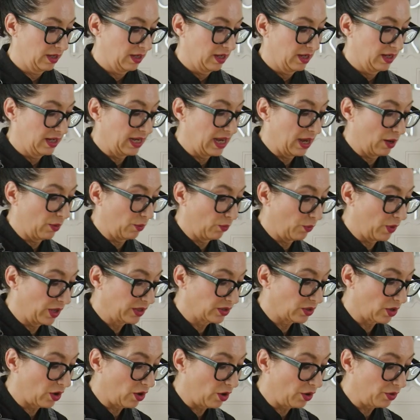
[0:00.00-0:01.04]
Now, once
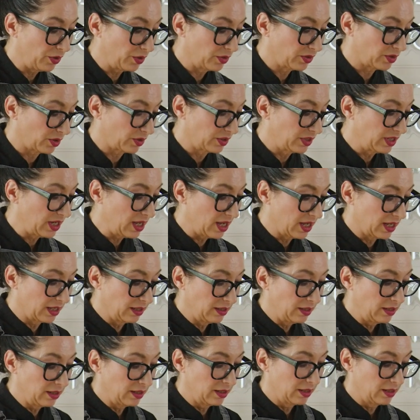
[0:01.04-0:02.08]
all those are done,